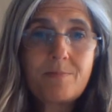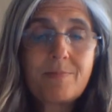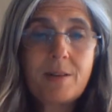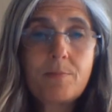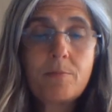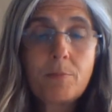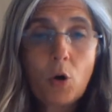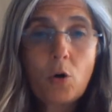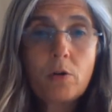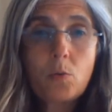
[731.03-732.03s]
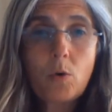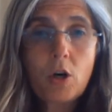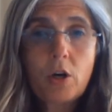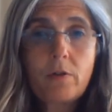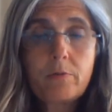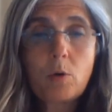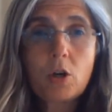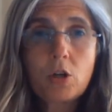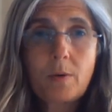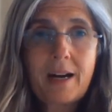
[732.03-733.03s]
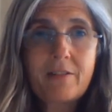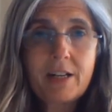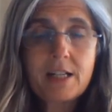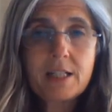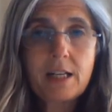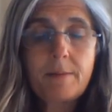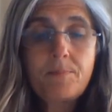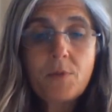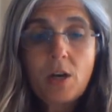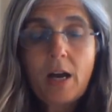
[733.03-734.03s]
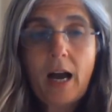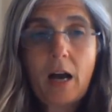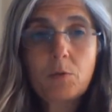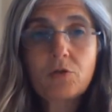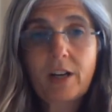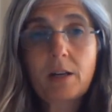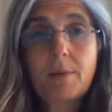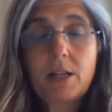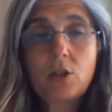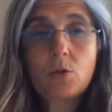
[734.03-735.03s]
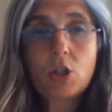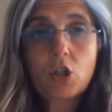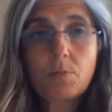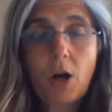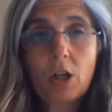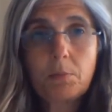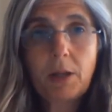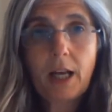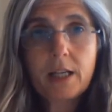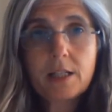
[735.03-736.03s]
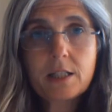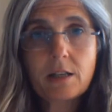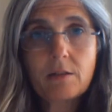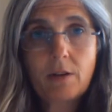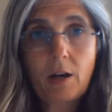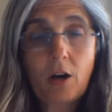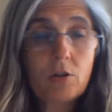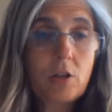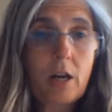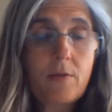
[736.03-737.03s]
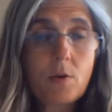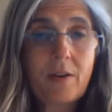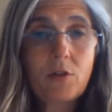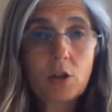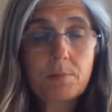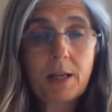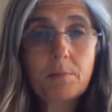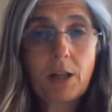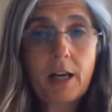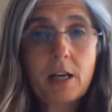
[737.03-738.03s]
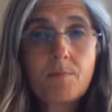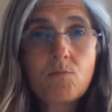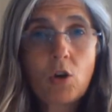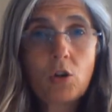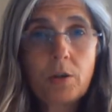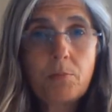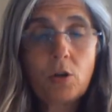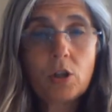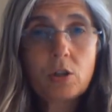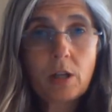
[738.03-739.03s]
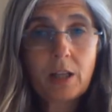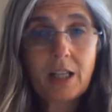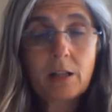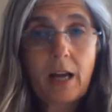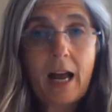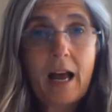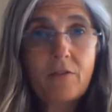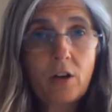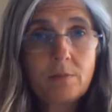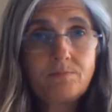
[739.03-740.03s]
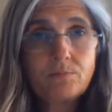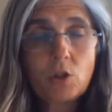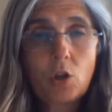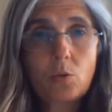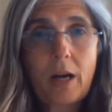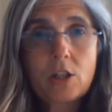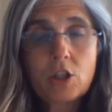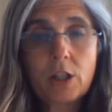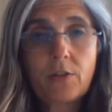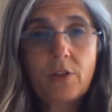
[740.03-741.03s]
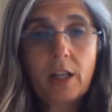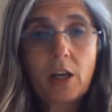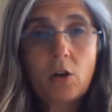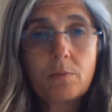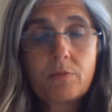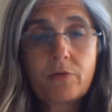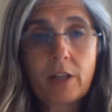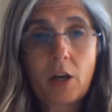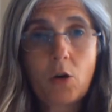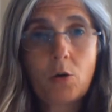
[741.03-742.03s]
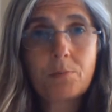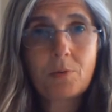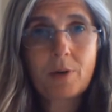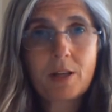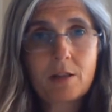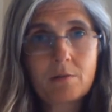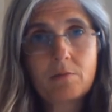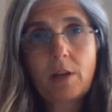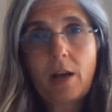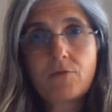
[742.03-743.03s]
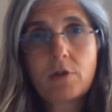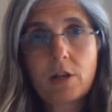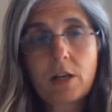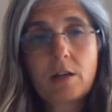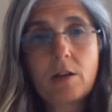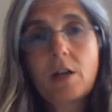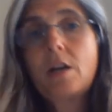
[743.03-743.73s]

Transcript: be more aware of what you are eating, I would recommend using a smaller plate, or if you have got a big plate, only put a little half on. Don't actually fill it up with everything,